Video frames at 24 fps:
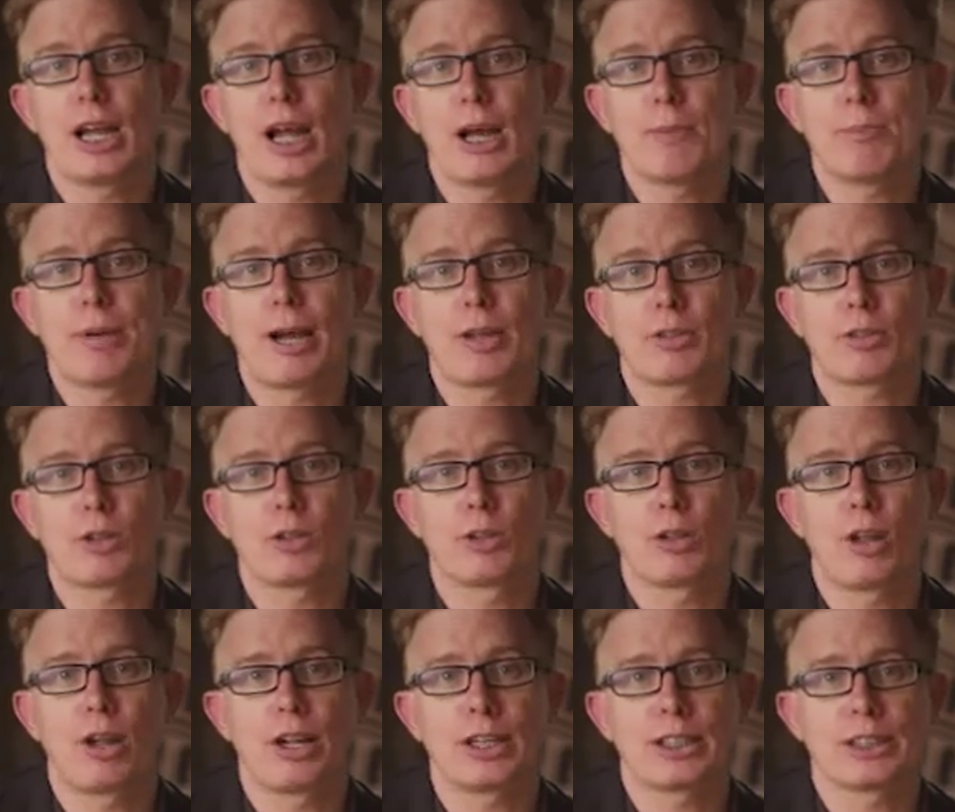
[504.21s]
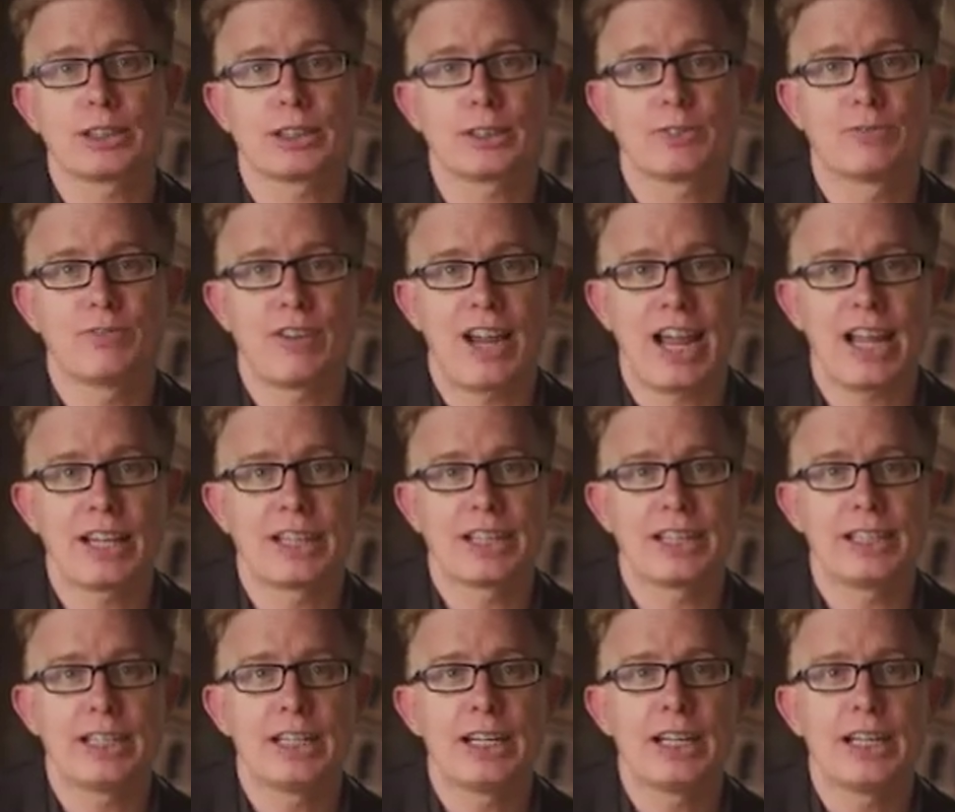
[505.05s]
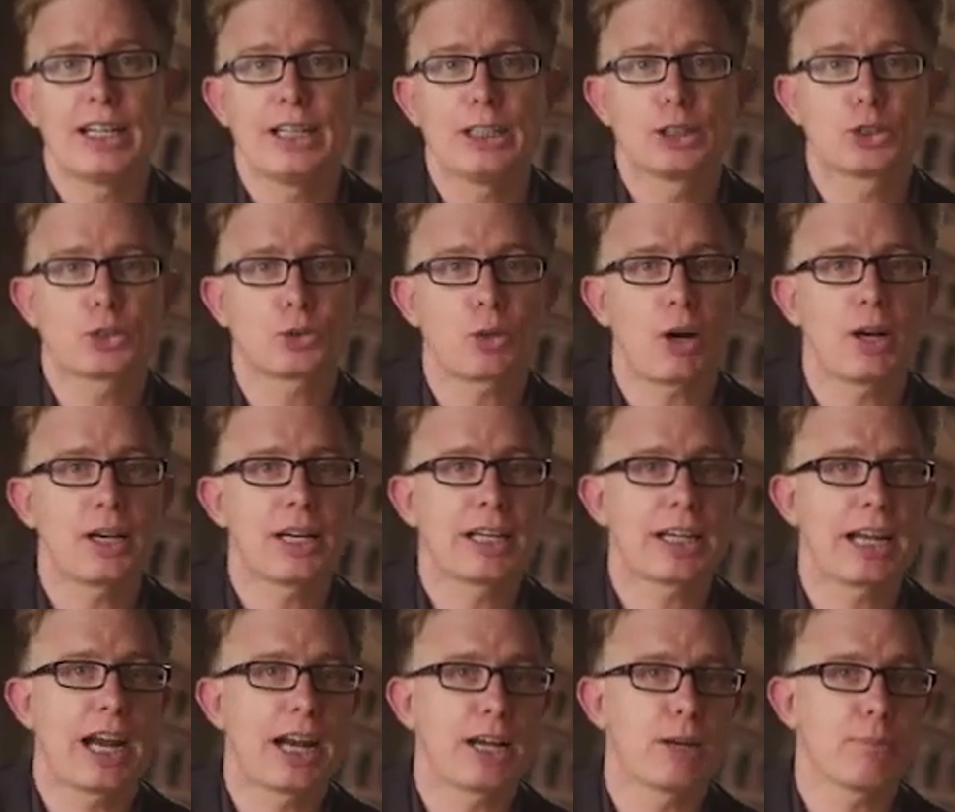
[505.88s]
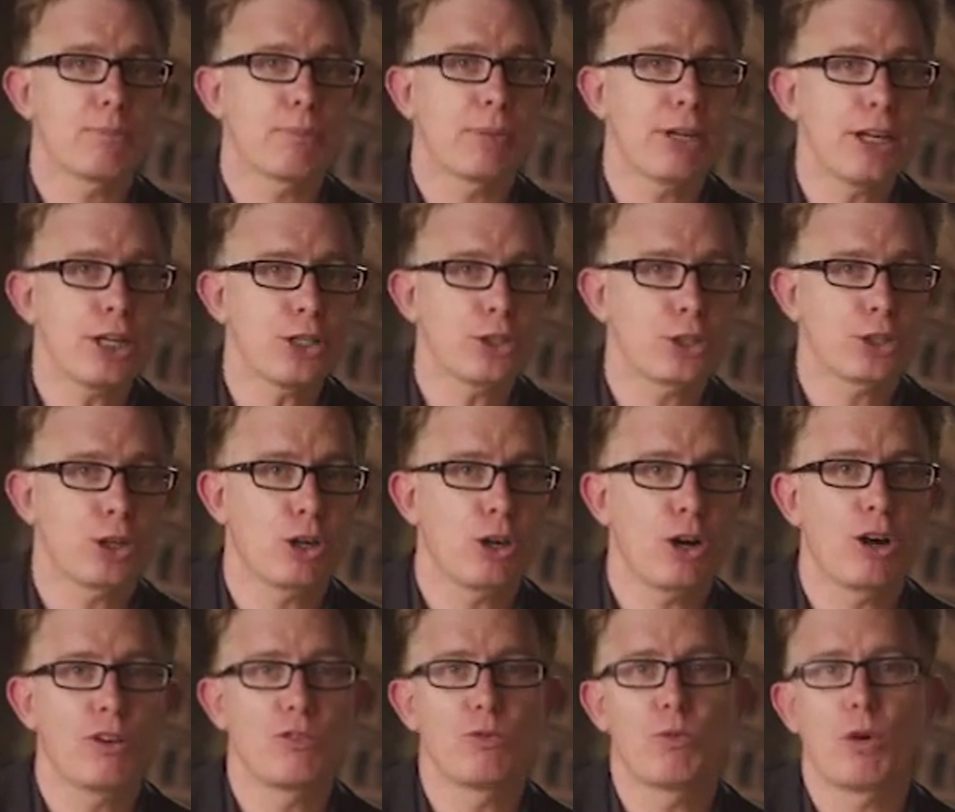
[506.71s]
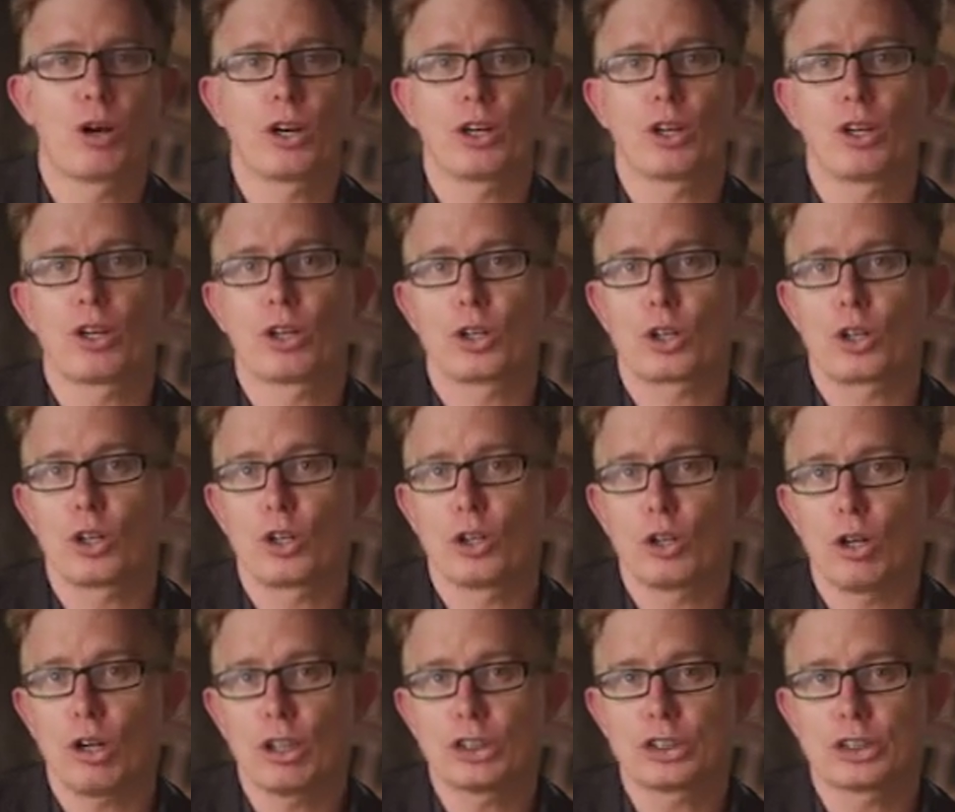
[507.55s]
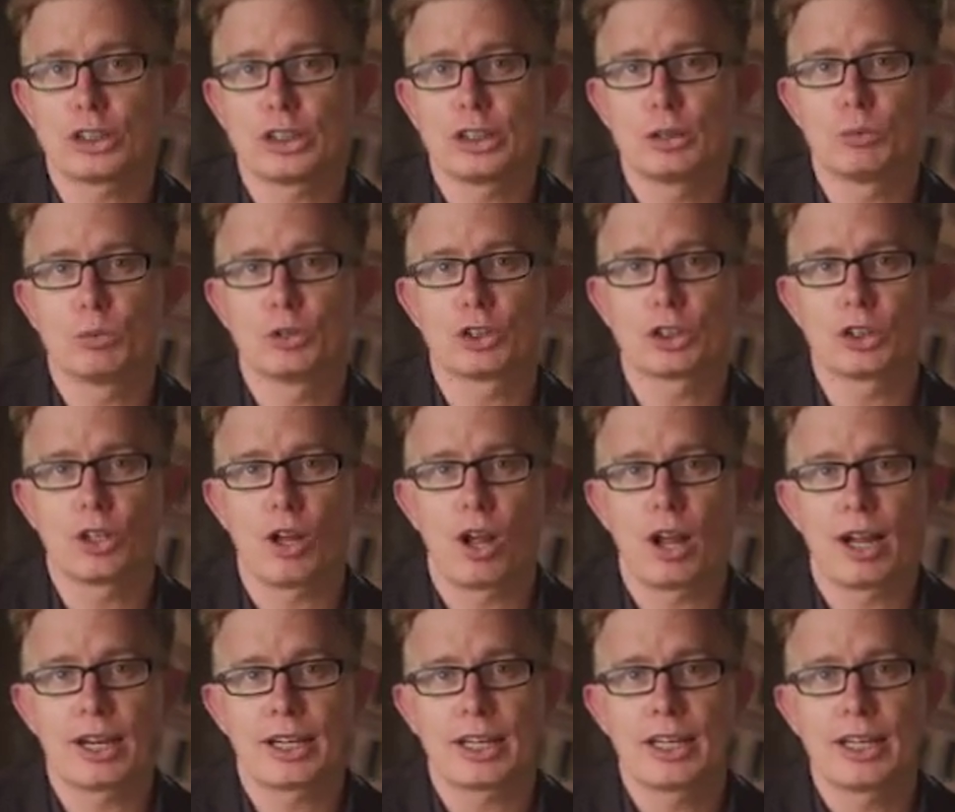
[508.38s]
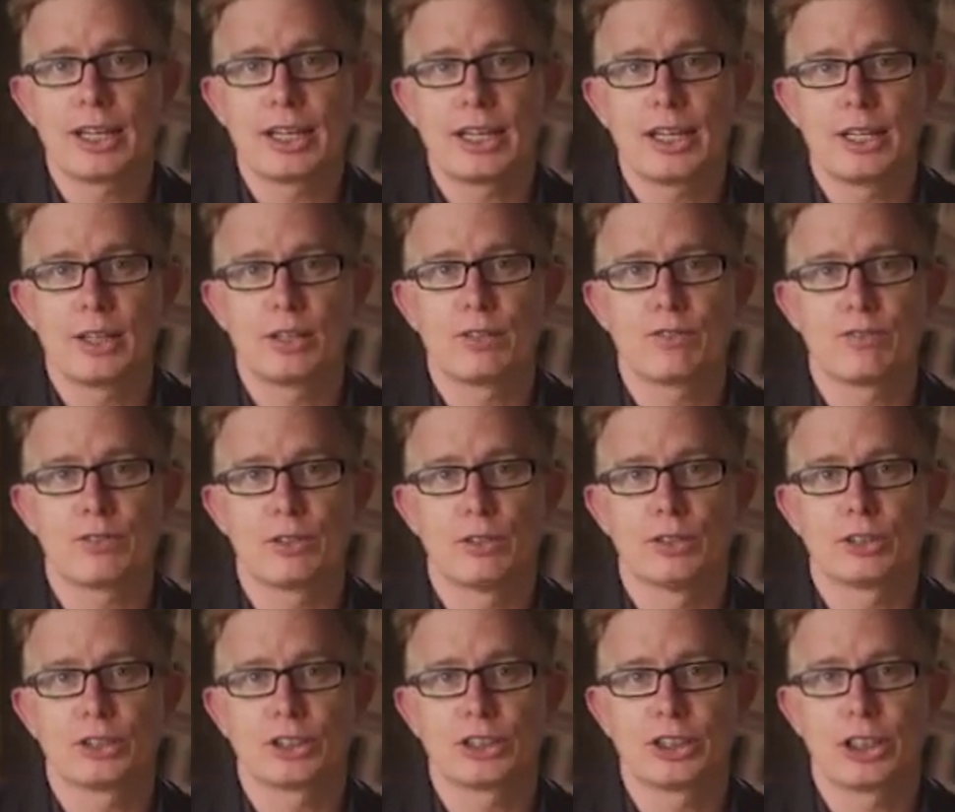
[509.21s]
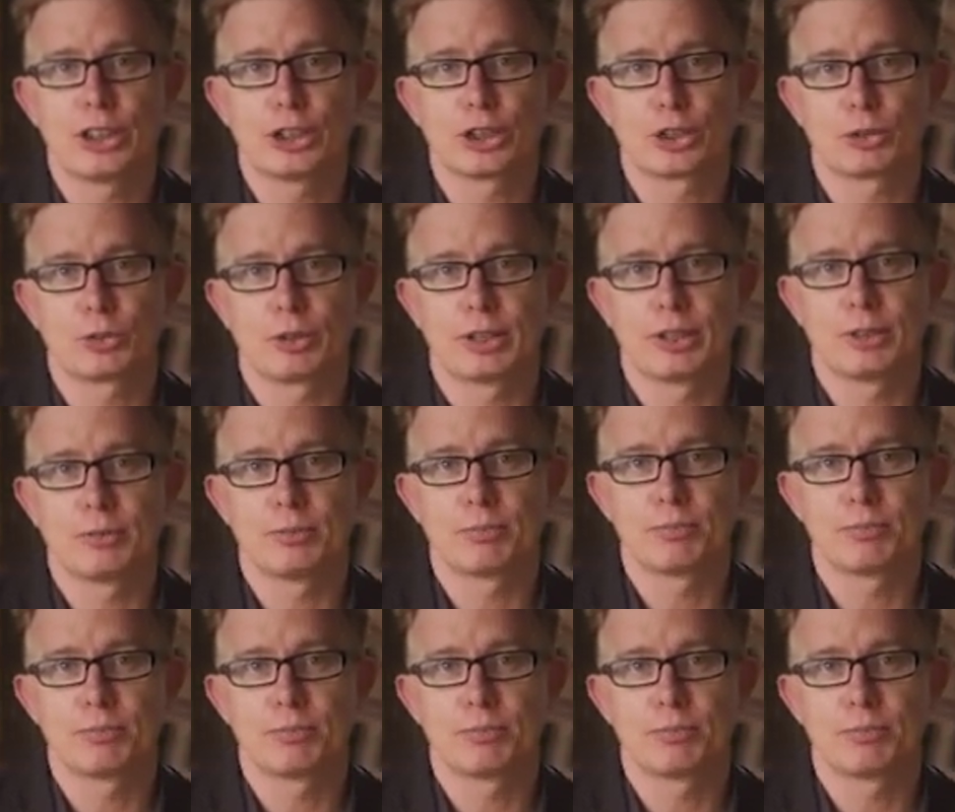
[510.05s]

about the Lycus Valley in trying to gain a picture of what Colossae was like in the 1st century.